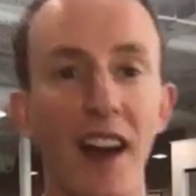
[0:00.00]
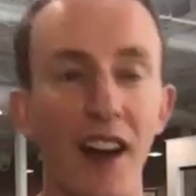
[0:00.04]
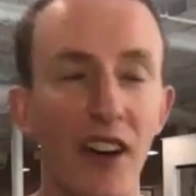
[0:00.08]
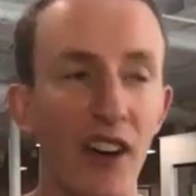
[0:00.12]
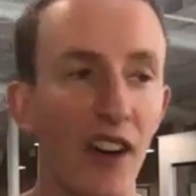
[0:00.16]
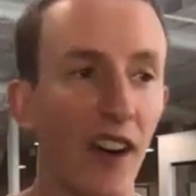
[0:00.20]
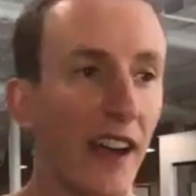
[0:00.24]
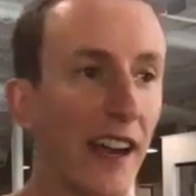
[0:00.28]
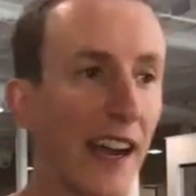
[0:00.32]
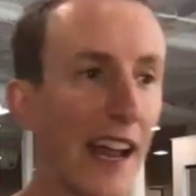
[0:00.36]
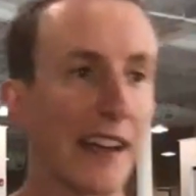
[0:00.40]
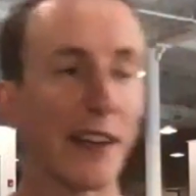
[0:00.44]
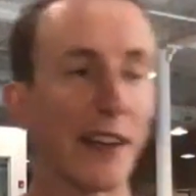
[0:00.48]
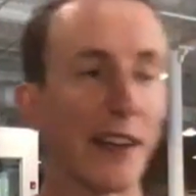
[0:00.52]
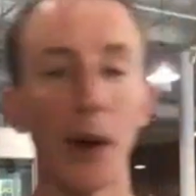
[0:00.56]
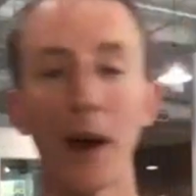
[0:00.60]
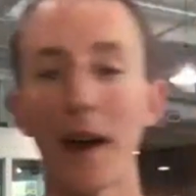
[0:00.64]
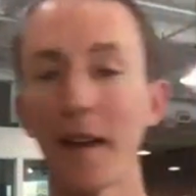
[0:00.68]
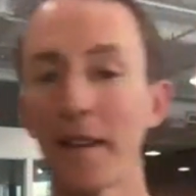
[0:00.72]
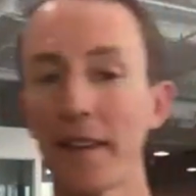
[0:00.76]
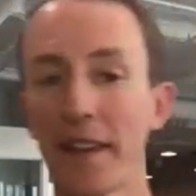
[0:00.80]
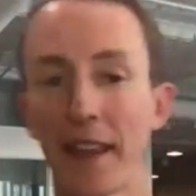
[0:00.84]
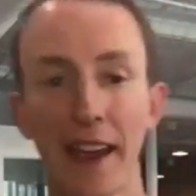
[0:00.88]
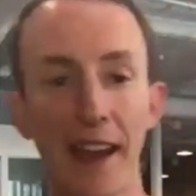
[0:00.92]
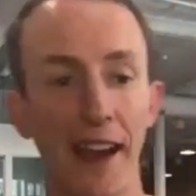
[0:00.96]
right i'd go
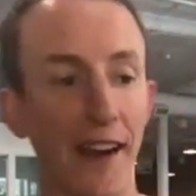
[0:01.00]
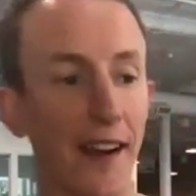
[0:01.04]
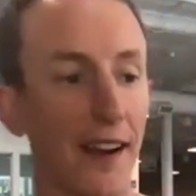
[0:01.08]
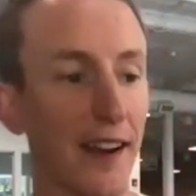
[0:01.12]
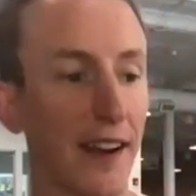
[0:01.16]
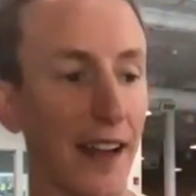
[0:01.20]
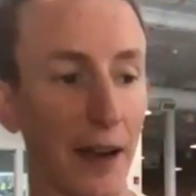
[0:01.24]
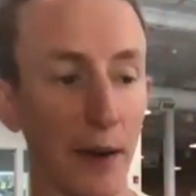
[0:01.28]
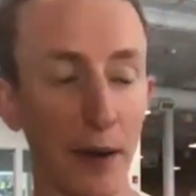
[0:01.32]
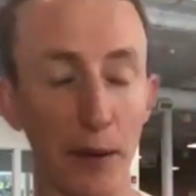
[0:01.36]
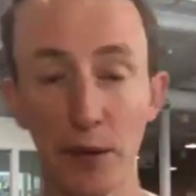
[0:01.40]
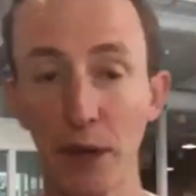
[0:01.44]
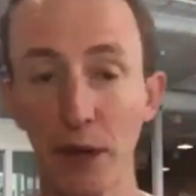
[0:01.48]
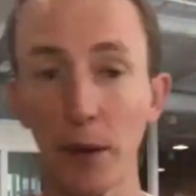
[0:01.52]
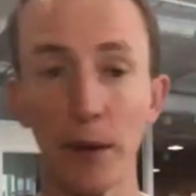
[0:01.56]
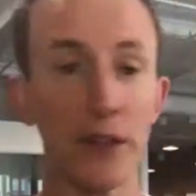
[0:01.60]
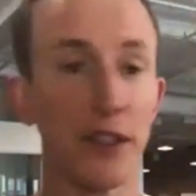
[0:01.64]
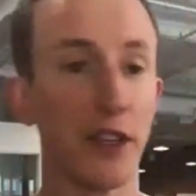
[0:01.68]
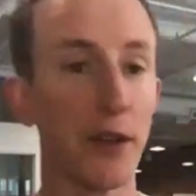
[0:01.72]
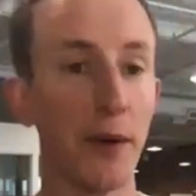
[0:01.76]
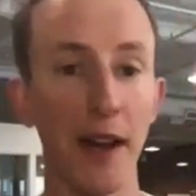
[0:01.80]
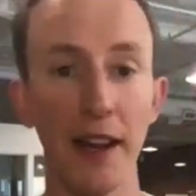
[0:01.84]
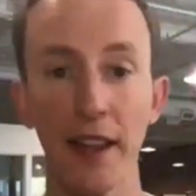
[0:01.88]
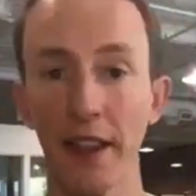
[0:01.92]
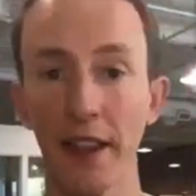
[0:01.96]
out there and I would, I would
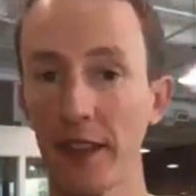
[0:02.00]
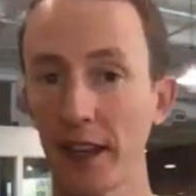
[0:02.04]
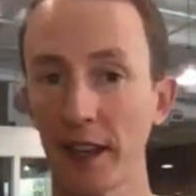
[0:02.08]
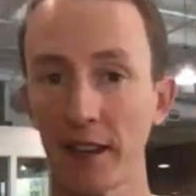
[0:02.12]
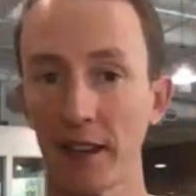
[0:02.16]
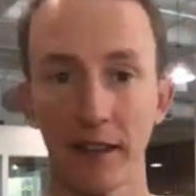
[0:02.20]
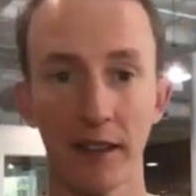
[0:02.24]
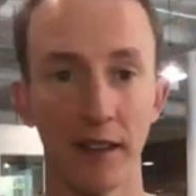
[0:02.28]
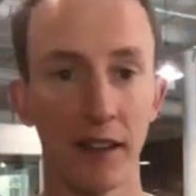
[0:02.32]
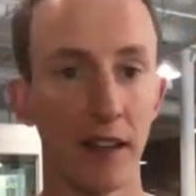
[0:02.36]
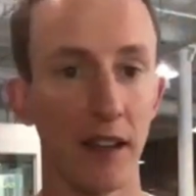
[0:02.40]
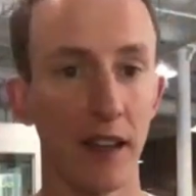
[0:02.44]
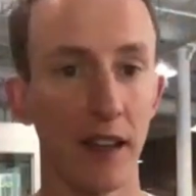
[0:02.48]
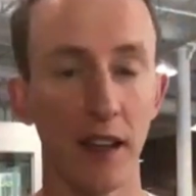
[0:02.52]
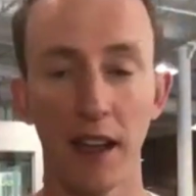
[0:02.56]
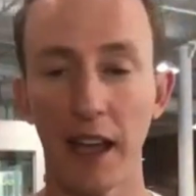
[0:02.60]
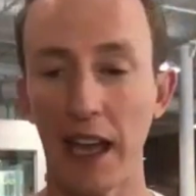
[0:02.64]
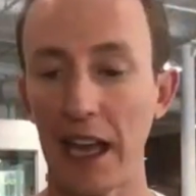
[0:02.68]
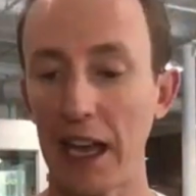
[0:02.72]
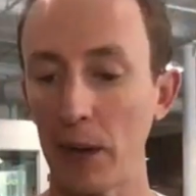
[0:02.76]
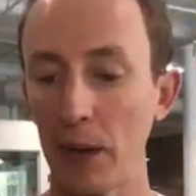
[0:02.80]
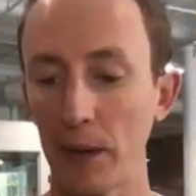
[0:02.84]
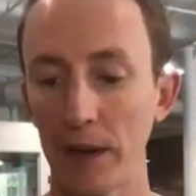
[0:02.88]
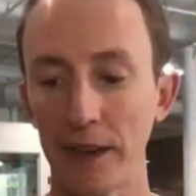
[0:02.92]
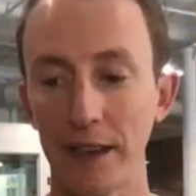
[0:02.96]
do anything
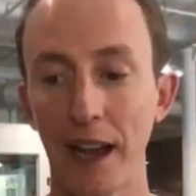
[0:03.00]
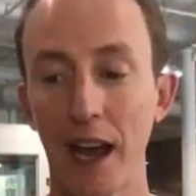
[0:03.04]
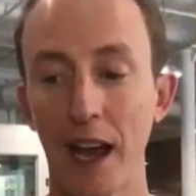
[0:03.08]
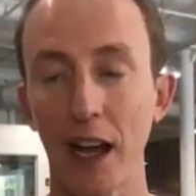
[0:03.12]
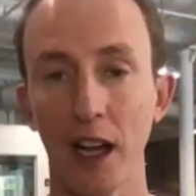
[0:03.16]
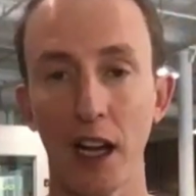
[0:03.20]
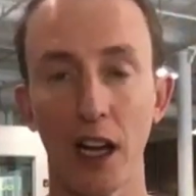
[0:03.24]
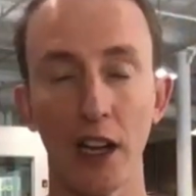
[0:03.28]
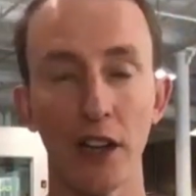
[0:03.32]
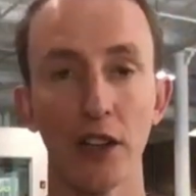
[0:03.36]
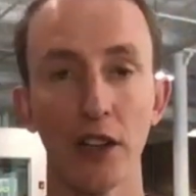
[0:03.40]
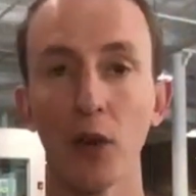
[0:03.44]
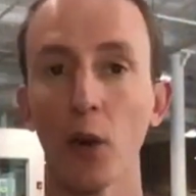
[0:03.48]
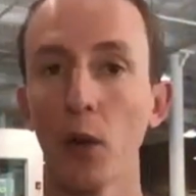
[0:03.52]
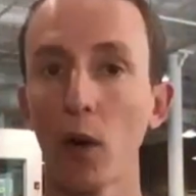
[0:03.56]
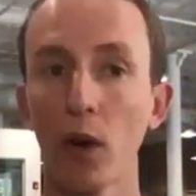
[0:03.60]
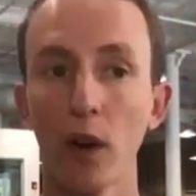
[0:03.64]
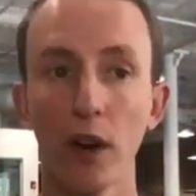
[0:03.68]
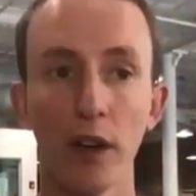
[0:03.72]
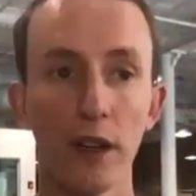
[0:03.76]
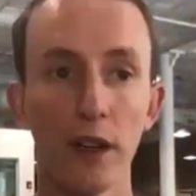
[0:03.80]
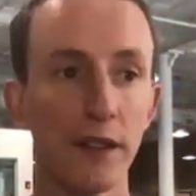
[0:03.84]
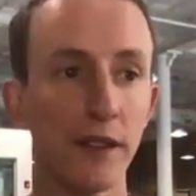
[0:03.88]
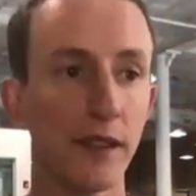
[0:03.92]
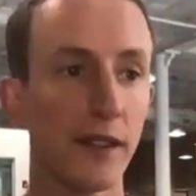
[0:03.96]
i would knock on
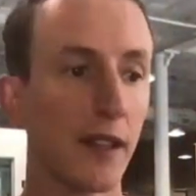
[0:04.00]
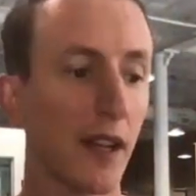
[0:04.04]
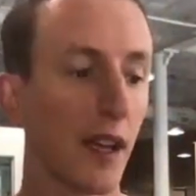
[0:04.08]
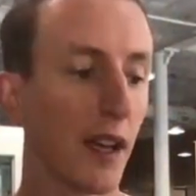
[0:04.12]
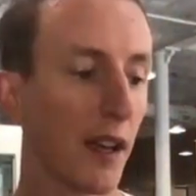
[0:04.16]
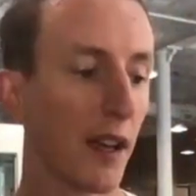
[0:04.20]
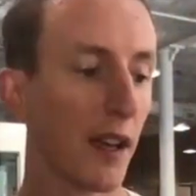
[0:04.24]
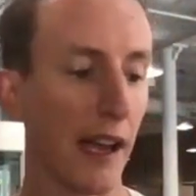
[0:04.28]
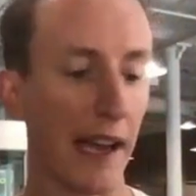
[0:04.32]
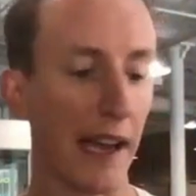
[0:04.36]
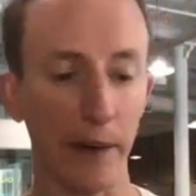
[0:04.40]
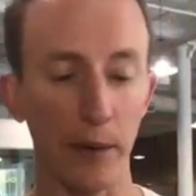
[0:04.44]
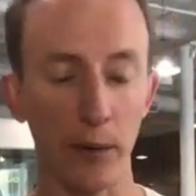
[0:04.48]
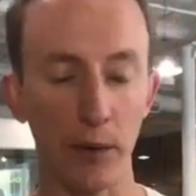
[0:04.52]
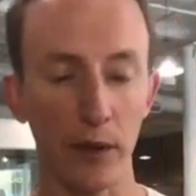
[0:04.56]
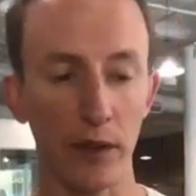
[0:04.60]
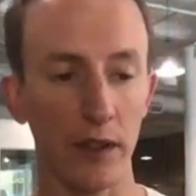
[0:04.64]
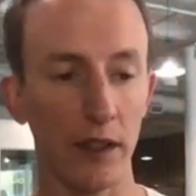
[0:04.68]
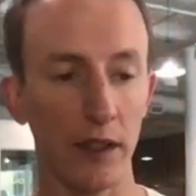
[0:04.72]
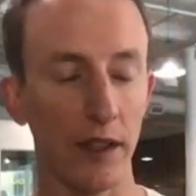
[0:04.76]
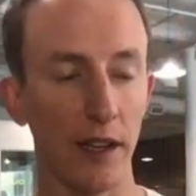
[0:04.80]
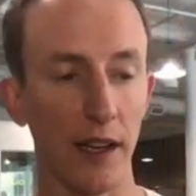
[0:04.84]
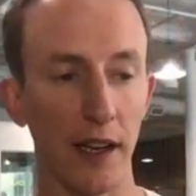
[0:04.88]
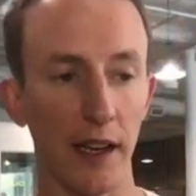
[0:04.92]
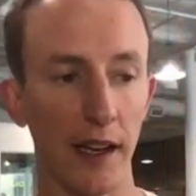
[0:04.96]
doors i
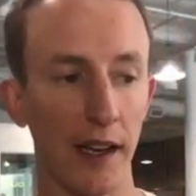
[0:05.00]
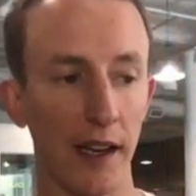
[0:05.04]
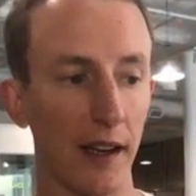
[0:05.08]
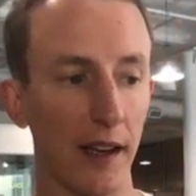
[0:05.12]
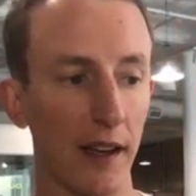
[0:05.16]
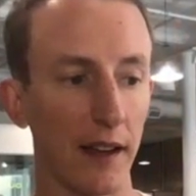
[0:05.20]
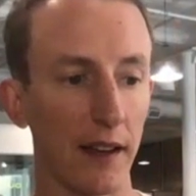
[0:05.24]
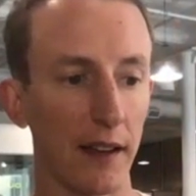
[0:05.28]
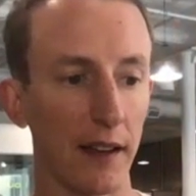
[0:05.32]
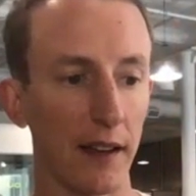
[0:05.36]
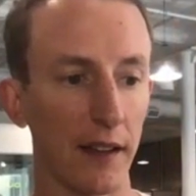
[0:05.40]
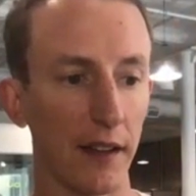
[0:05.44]
would uh,